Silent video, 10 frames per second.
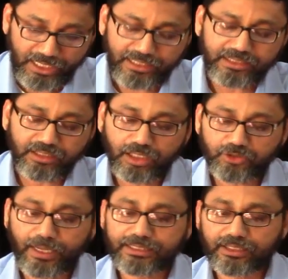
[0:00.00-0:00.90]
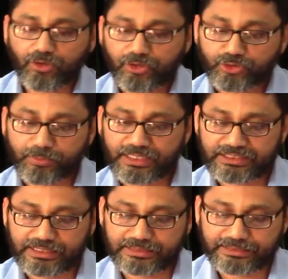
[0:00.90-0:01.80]
And as Allah subhanahu wa ta'ala also
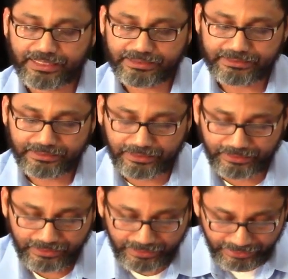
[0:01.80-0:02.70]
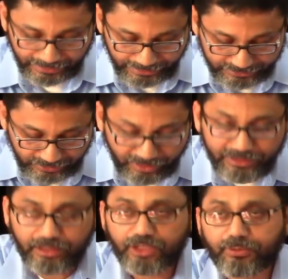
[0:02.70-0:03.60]
mentions that it's not that
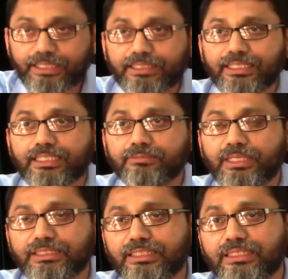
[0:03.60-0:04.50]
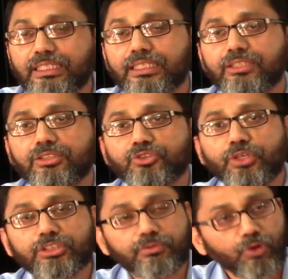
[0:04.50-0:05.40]
Allah subhanahu wa ta'ala has mentioned
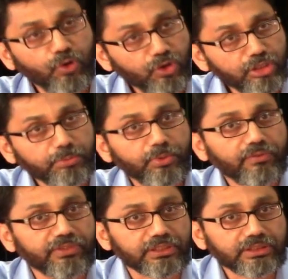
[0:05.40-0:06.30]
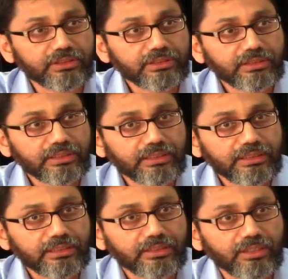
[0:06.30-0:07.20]
stories of all the prophets.
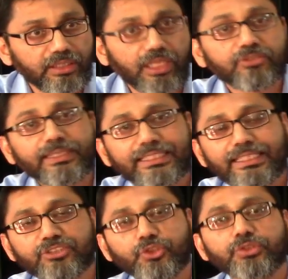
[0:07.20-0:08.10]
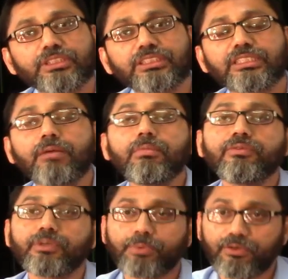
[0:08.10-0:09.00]
Allah subhanahu wa ta'ala has chosen some of
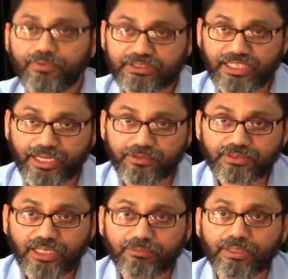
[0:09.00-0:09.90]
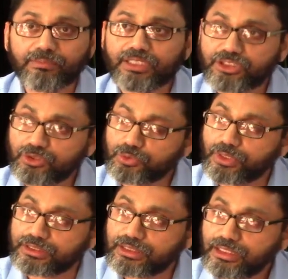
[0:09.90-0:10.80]
the prophets' lives have been mentioned to
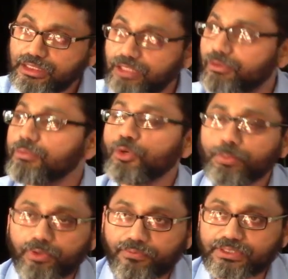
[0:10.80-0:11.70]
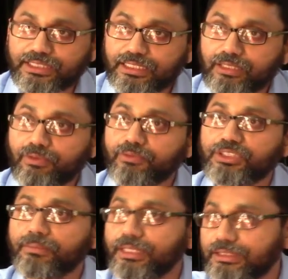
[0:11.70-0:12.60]
us. There were more prophets than the one which
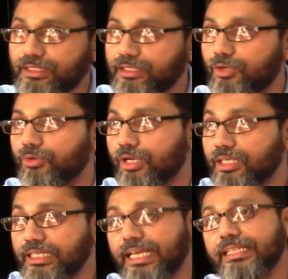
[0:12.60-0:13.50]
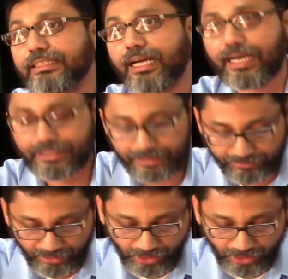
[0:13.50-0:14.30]
are mentioned in the Quran and in the hadith